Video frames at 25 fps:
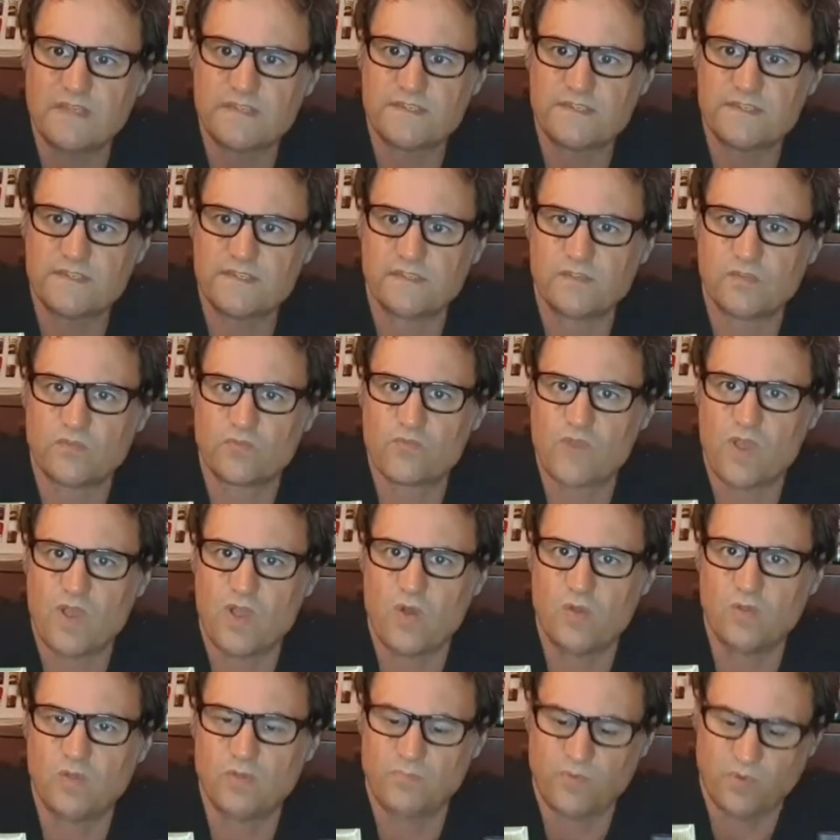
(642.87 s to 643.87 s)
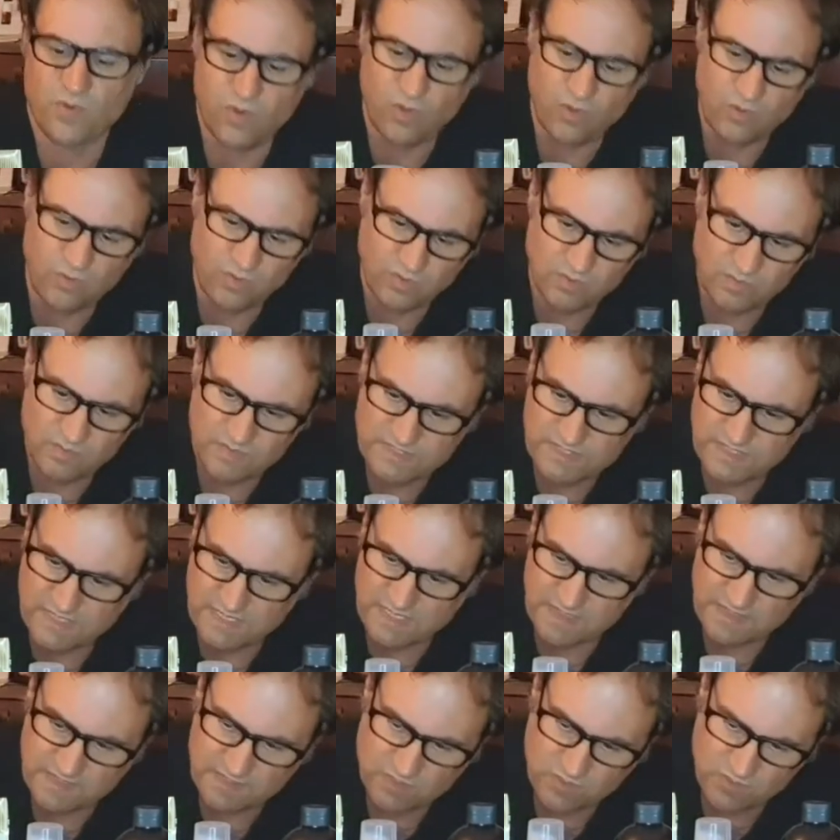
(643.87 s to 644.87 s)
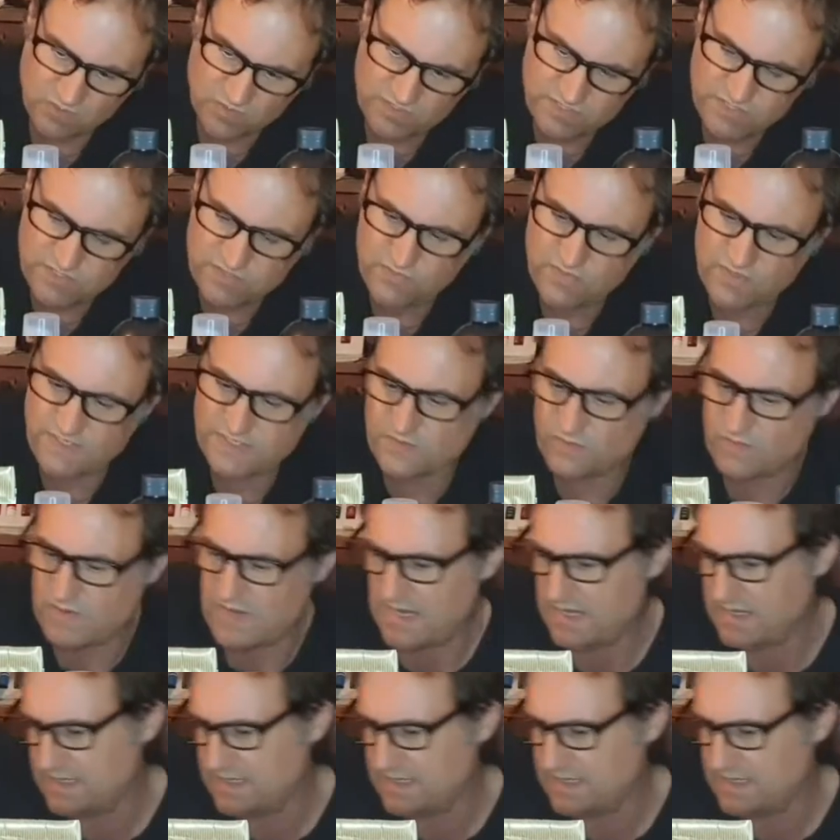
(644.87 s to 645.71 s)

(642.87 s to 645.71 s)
This is a little roller ball, which is called Stress